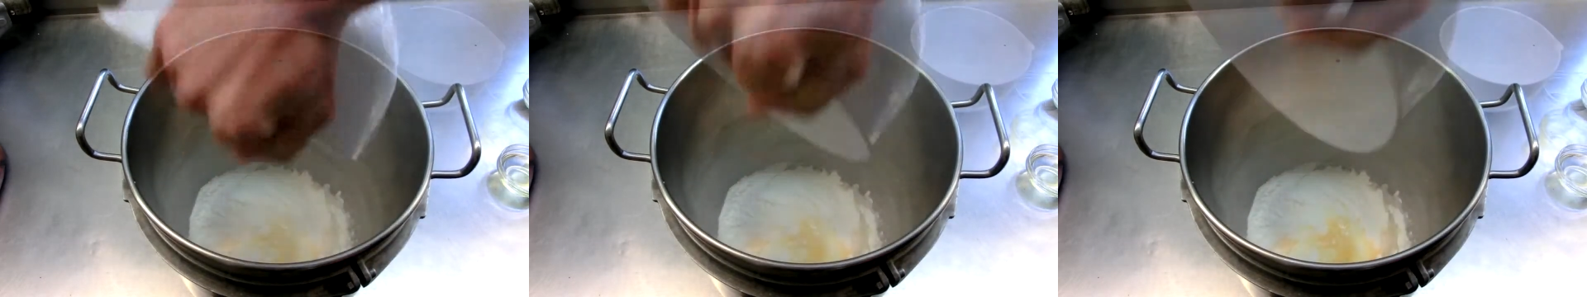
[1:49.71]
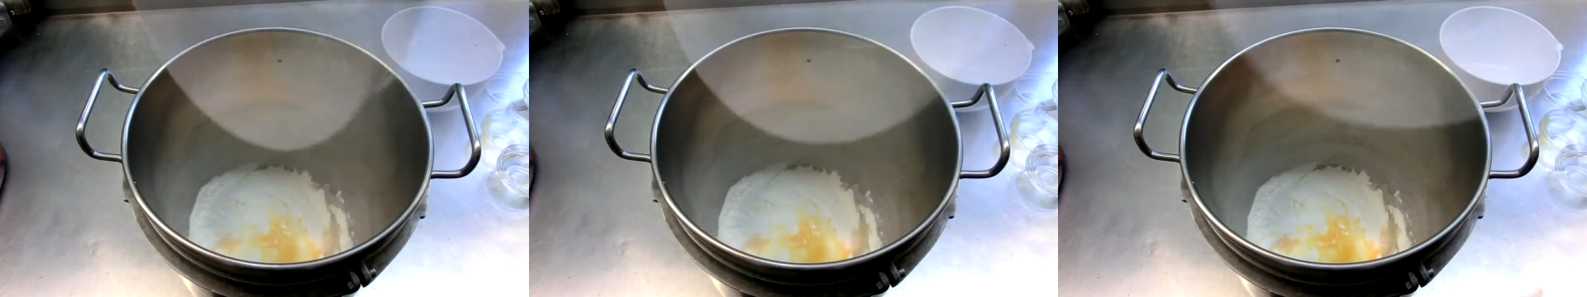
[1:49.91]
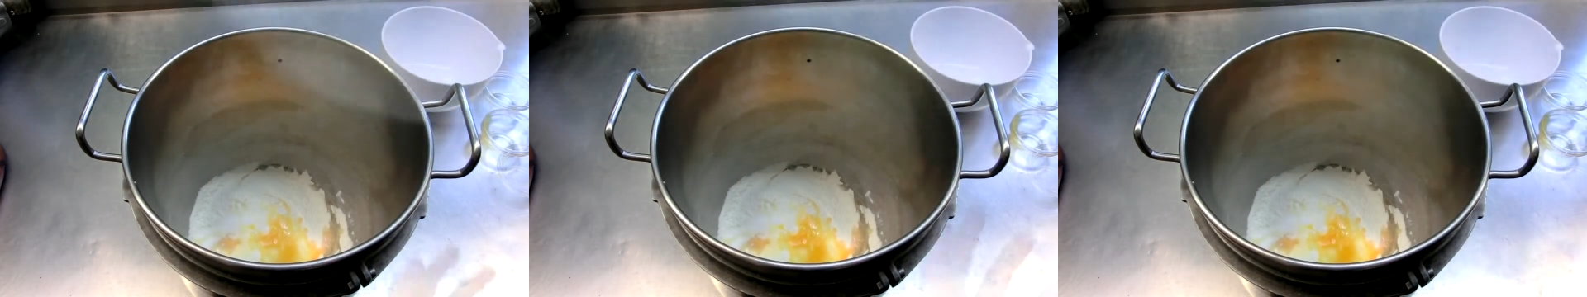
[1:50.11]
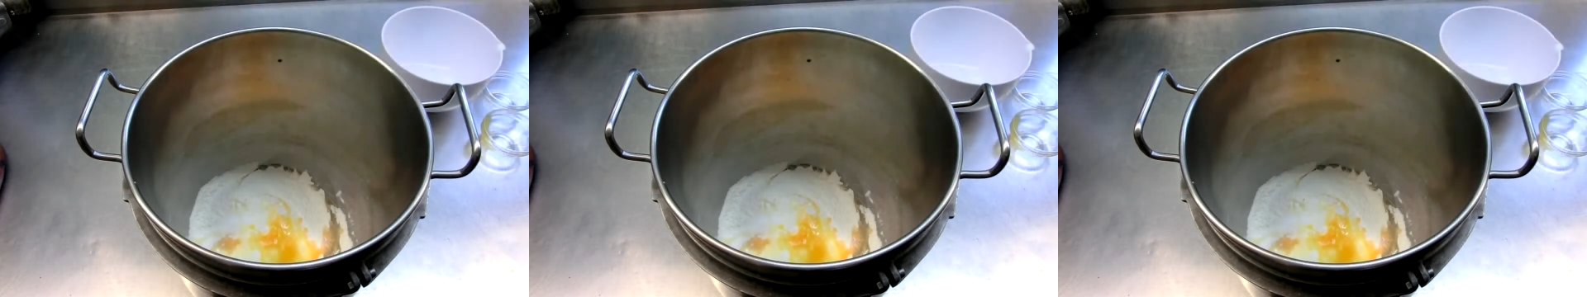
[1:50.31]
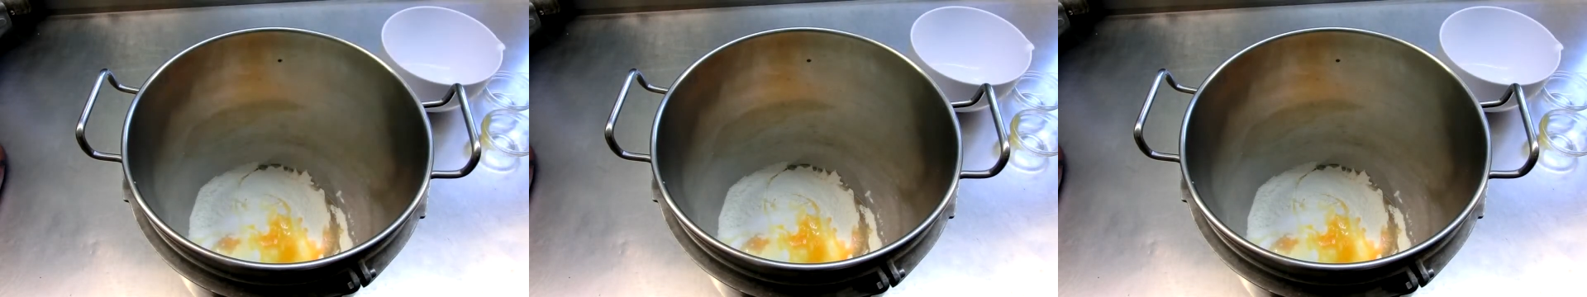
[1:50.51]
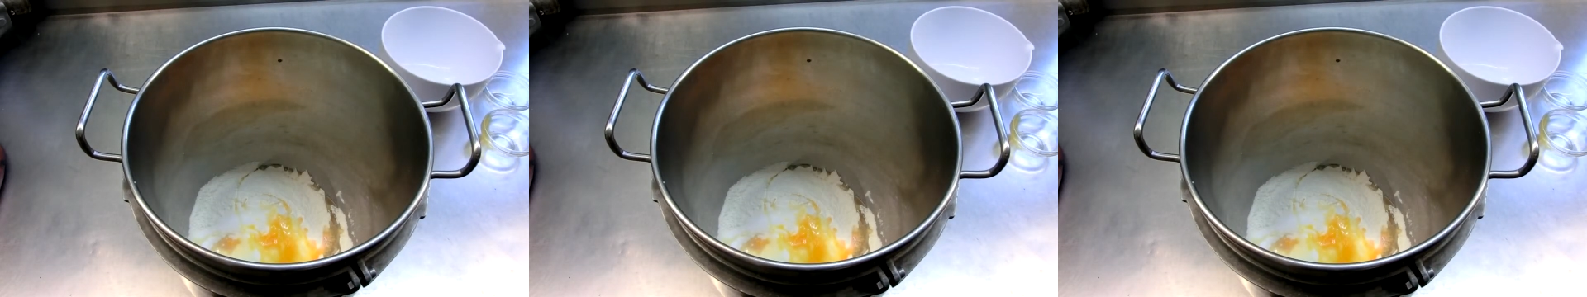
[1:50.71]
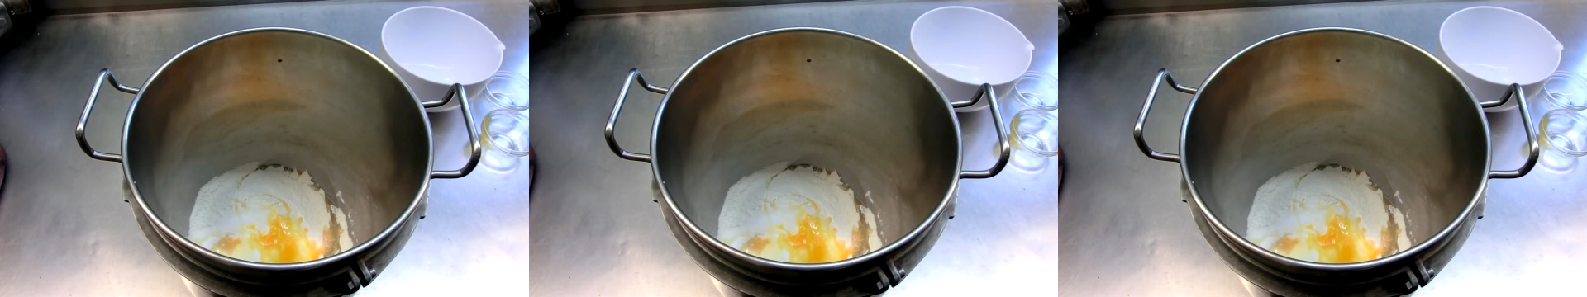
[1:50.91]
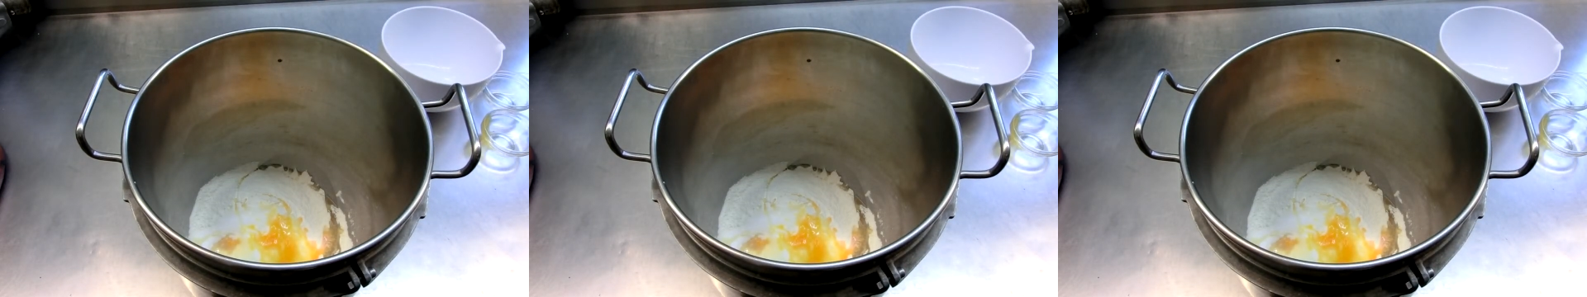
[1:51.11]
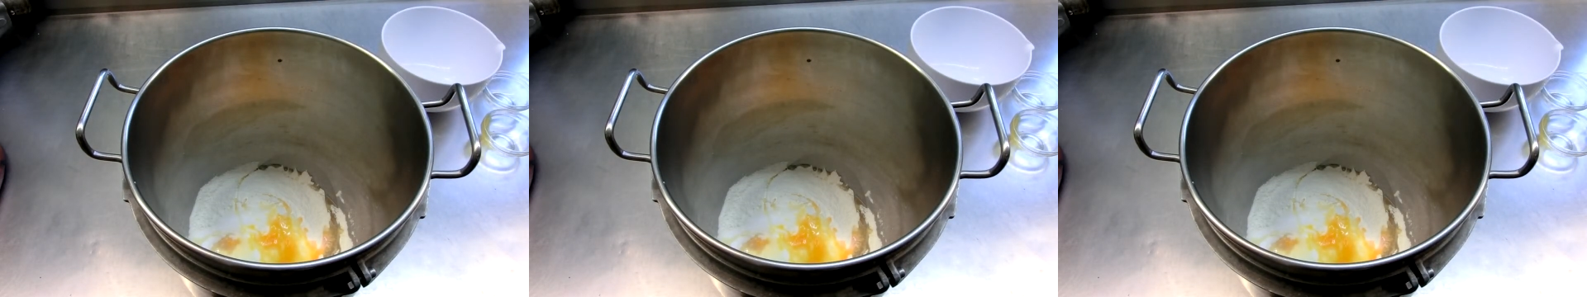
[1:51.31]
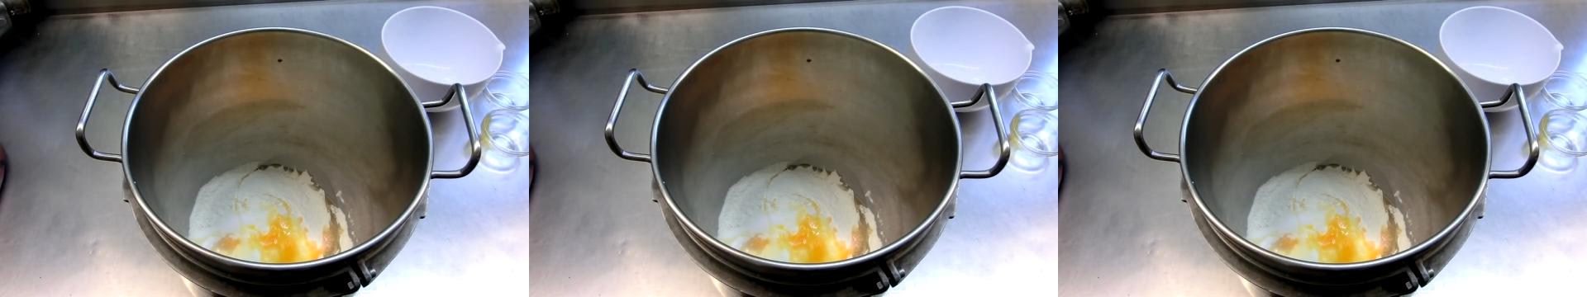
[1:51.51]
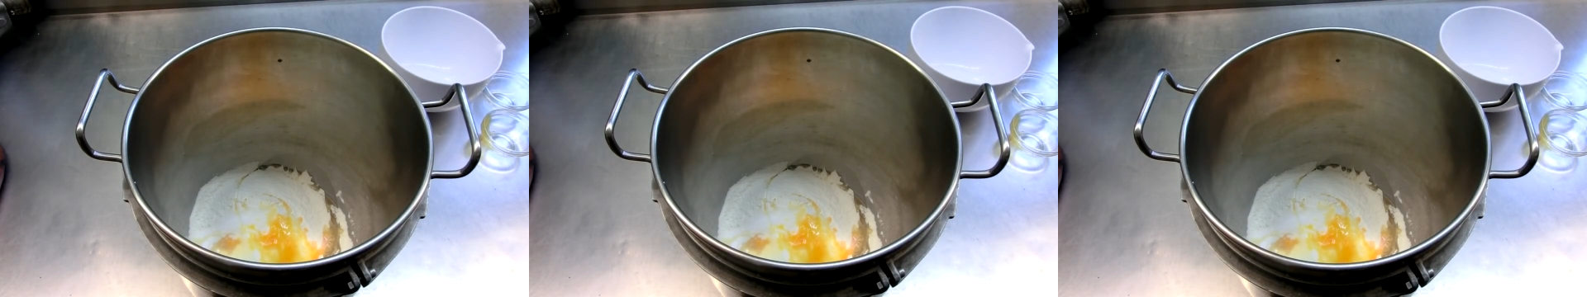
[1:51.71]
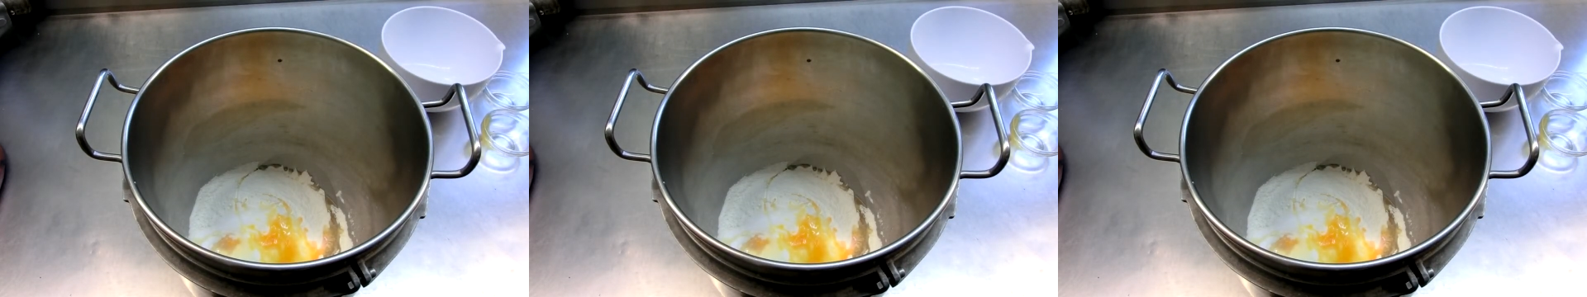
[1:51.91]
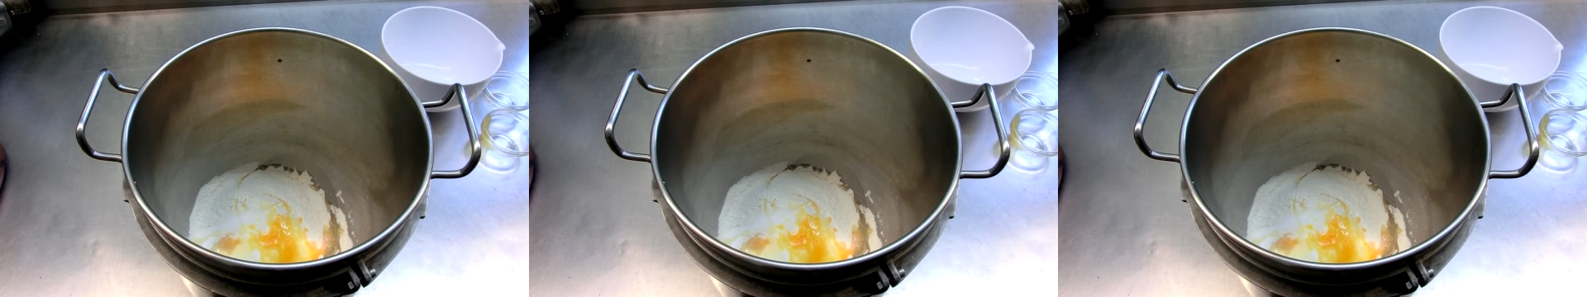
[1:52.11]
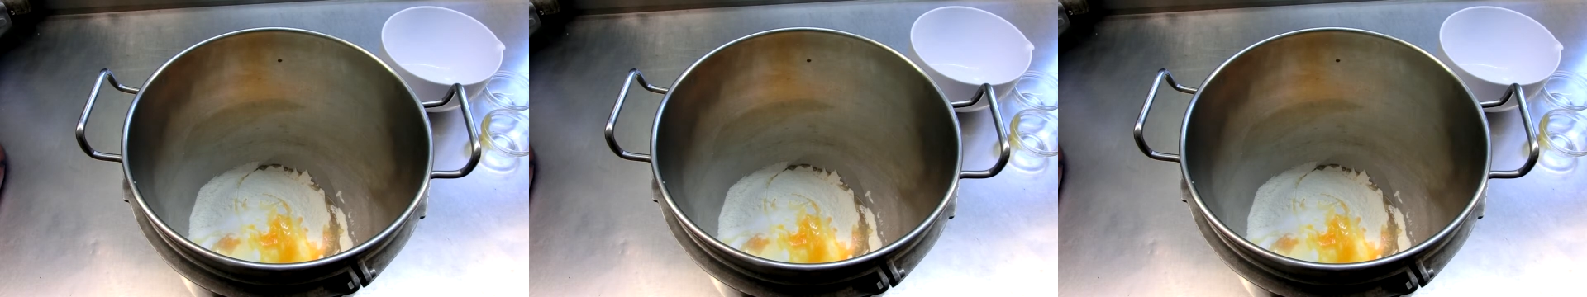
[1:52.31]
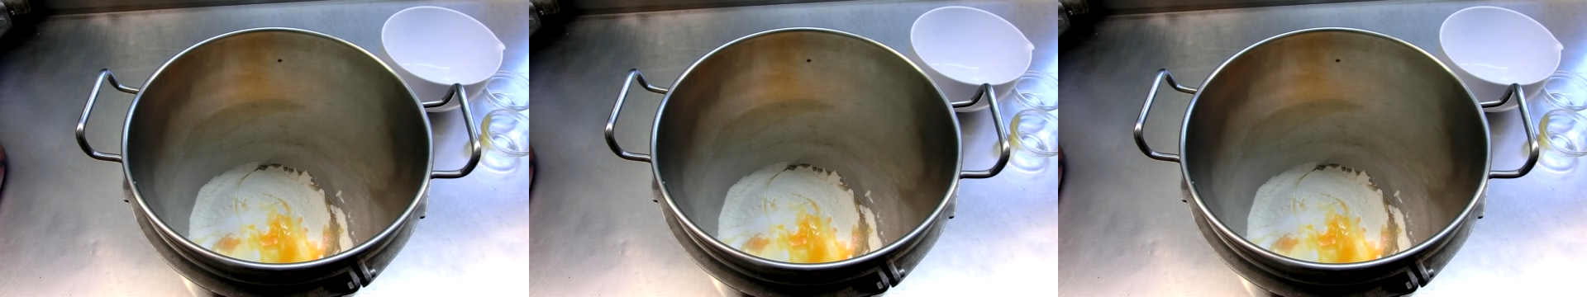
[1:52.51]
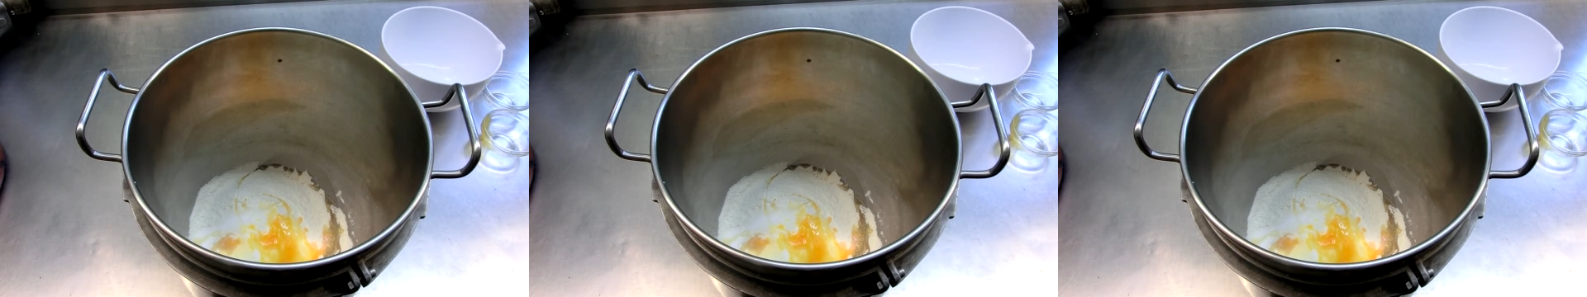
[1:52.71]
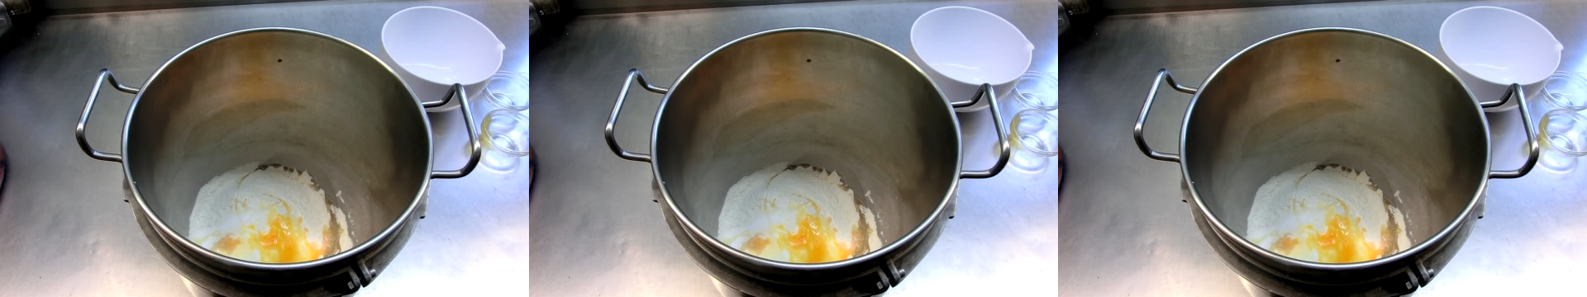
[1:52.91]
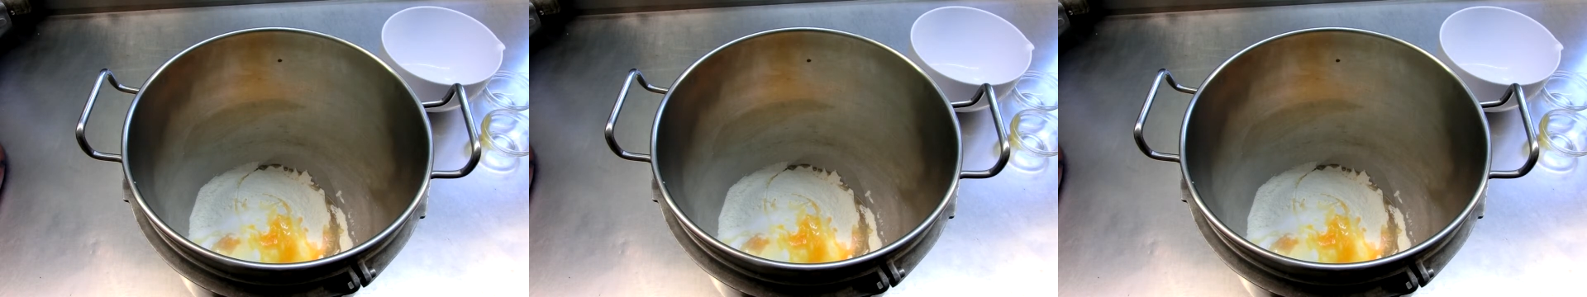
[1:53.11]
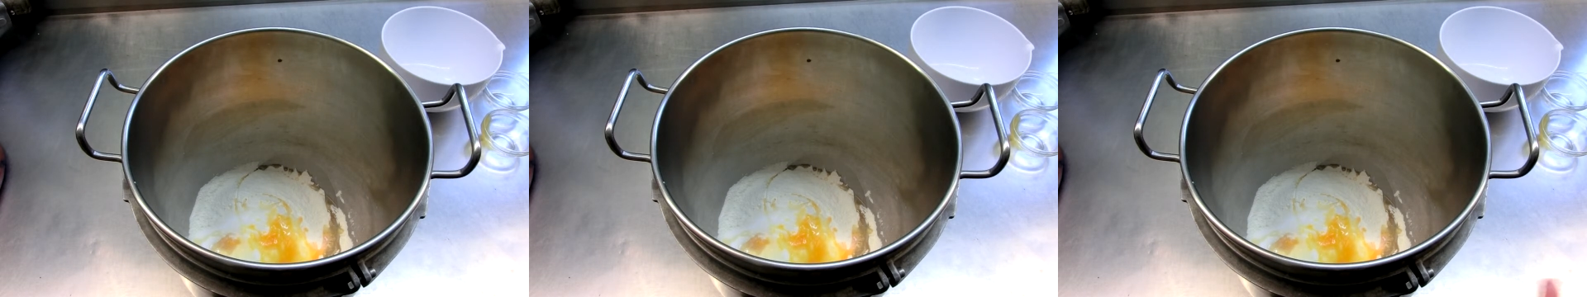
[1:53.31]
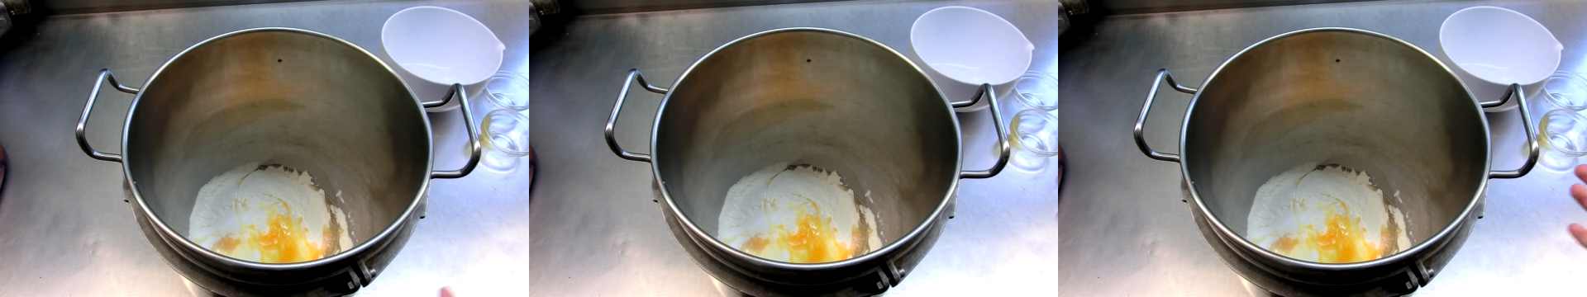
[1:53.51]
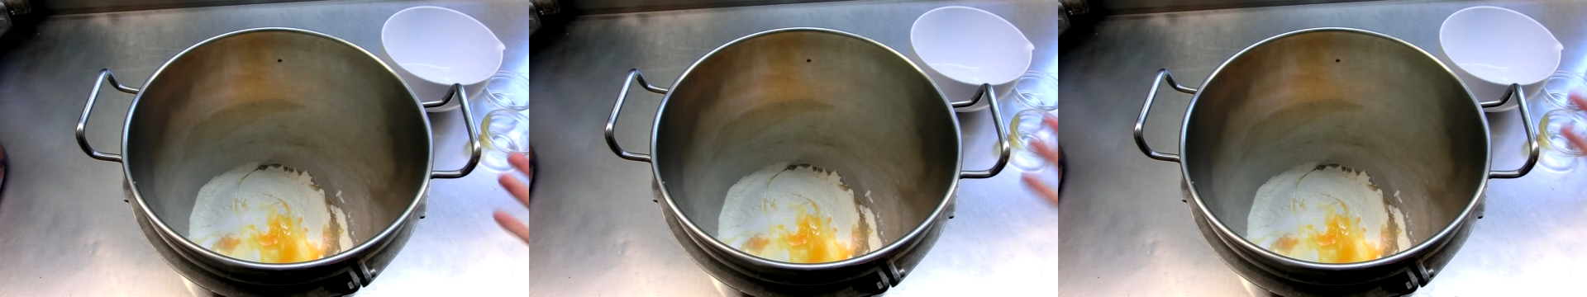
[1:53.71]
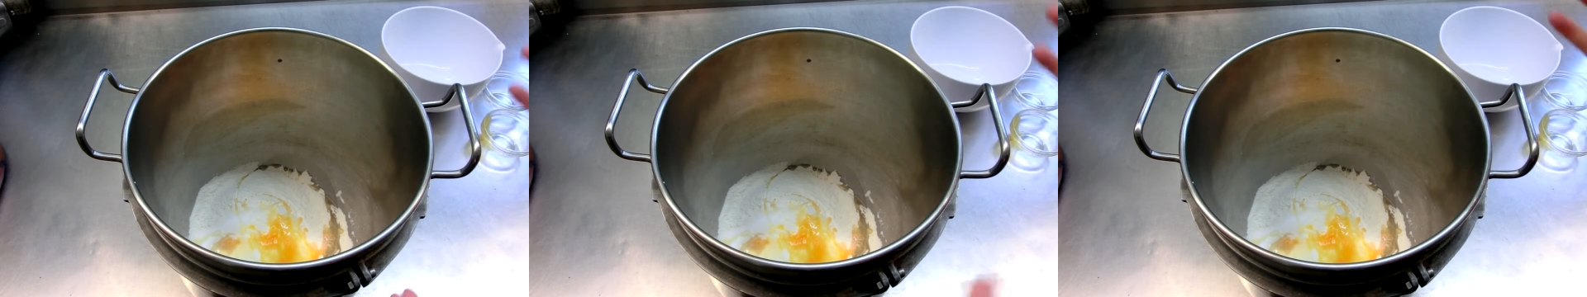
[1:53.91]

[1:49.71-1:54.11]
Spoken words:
[unreadable: no face in view]